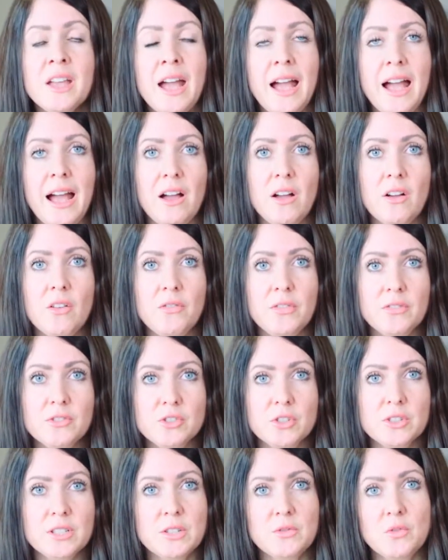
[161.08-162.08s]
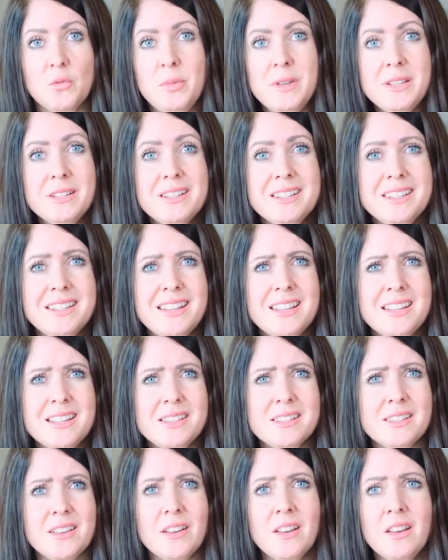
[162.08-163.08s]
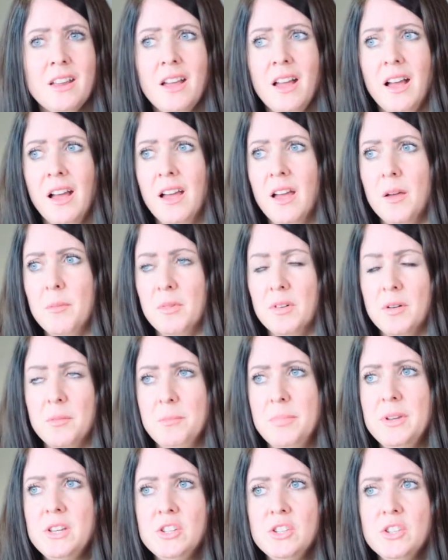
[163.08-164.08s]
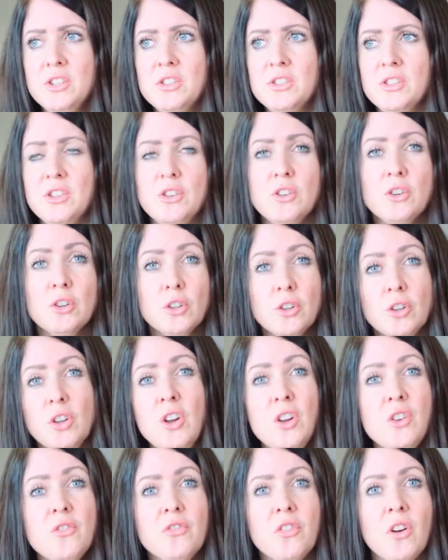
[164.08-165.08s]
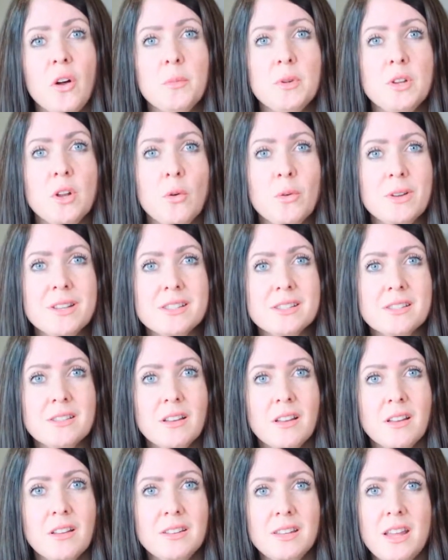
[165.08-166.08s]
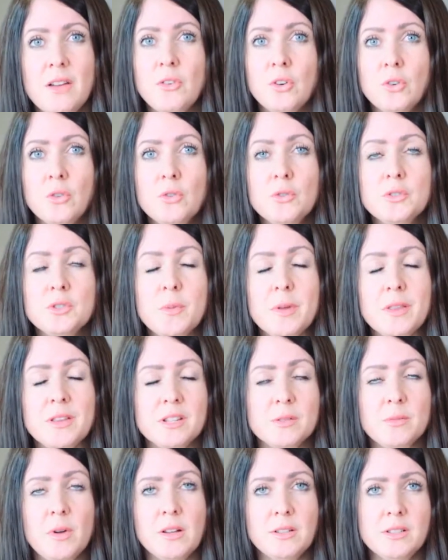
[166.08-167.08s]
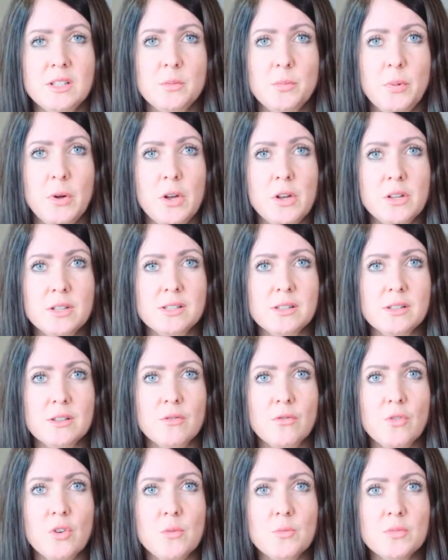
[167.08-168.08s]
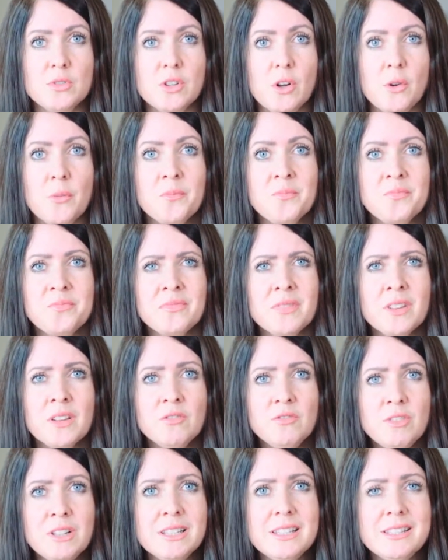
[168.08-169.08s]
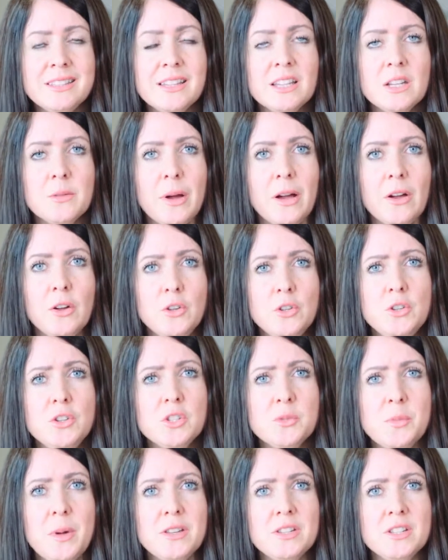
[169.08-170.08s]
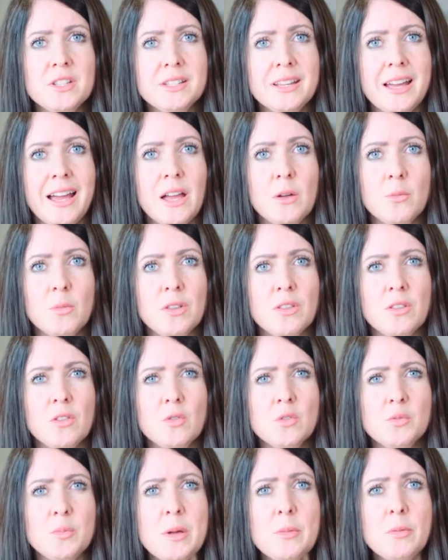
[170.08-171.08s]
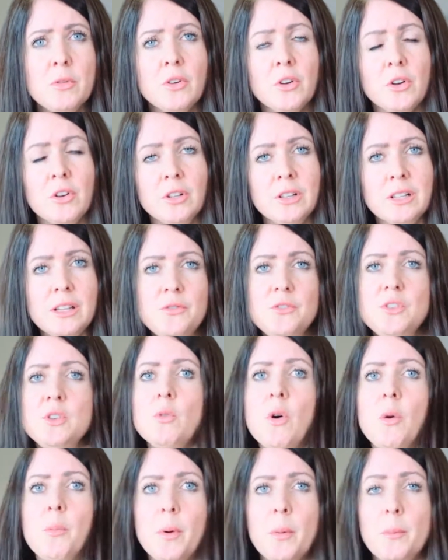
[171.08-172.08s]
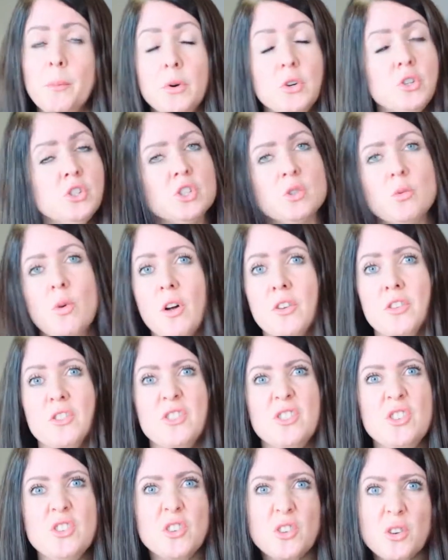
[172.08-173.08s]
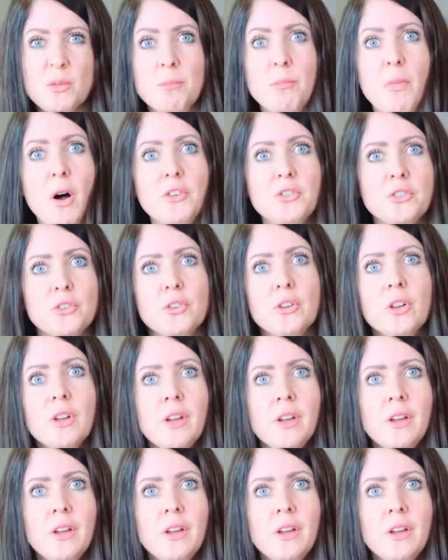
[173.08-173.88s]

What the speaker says: have successful businesses, that are ambitious, that you can learn from. You know, it's never cool to be the smartest person in the room. So really thinking about who you spend your time with and those people that are going to lift you up and push you on and that you can model